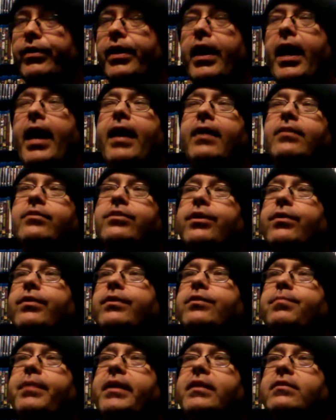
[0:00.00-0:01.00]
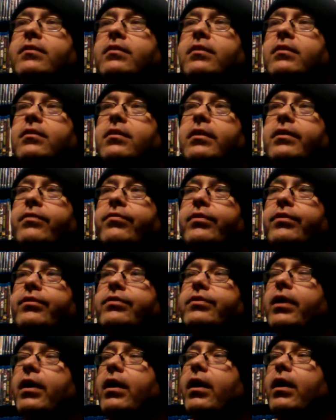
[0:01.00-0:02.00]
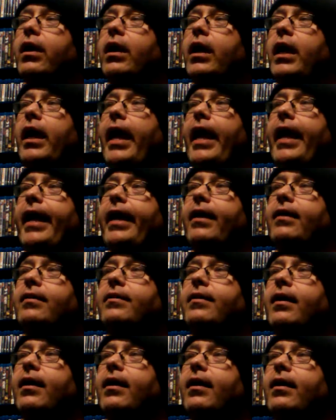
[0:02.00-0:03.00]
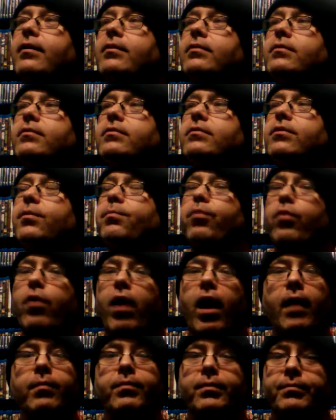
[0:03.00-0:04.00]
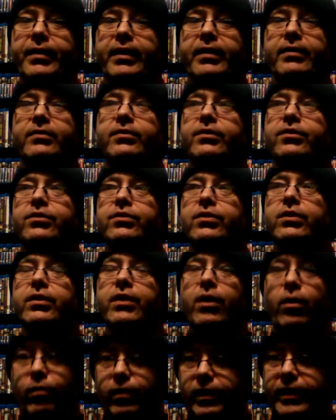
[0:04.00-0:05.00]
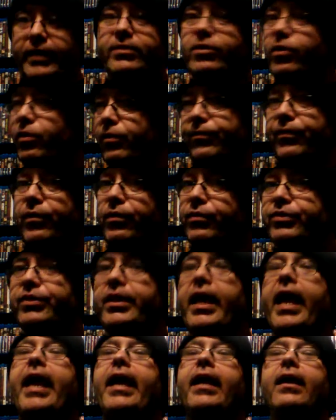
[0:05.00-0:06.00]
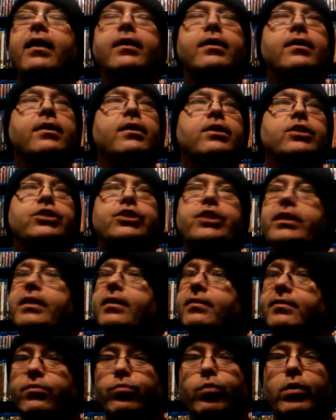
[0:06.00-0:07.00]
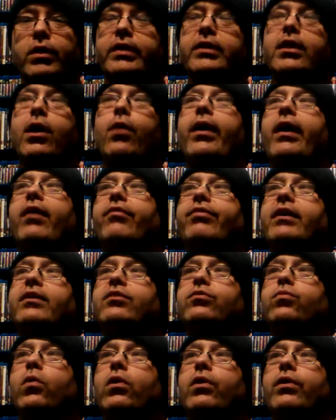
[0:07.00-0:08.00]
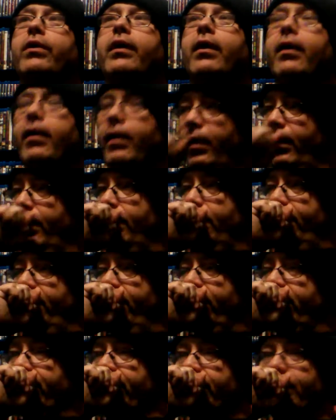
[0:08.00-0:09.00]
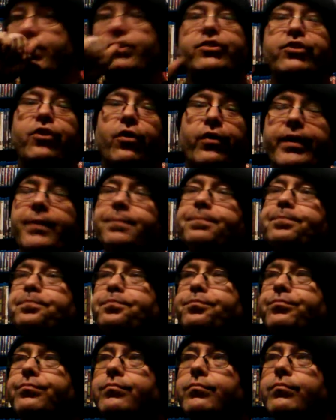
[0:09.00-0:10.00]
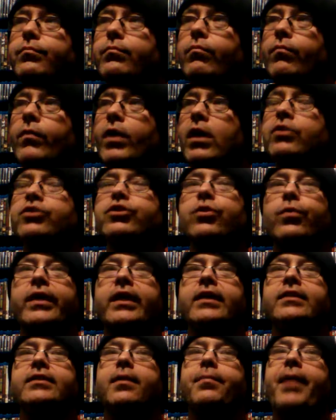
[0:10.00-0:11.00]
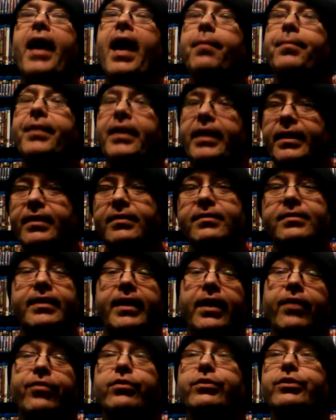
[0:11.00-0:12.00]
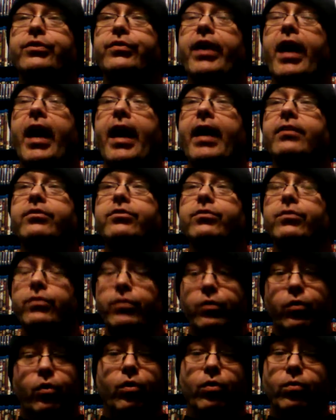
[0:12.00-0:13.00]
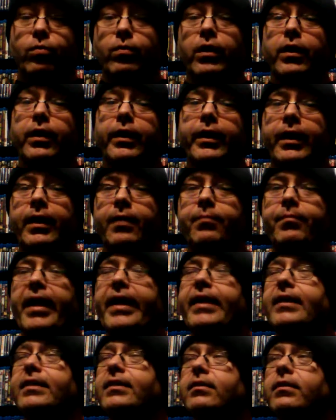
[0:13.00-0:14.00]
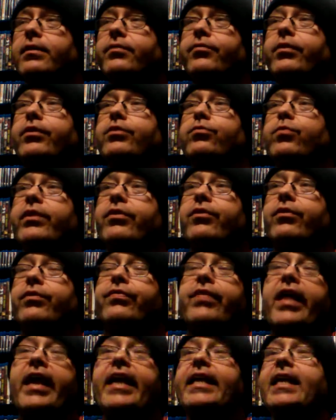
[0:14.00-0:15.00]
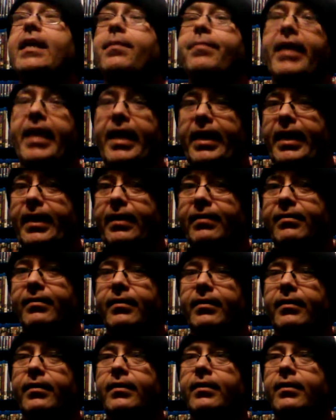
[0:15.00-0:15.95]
guys, you know, as pizza deliverers. And the problem is, you know, it's her first day. She doesn't really know how things work. Sorry. So what ends up happening is the other two guys who are making deliveries with her, they keep getting,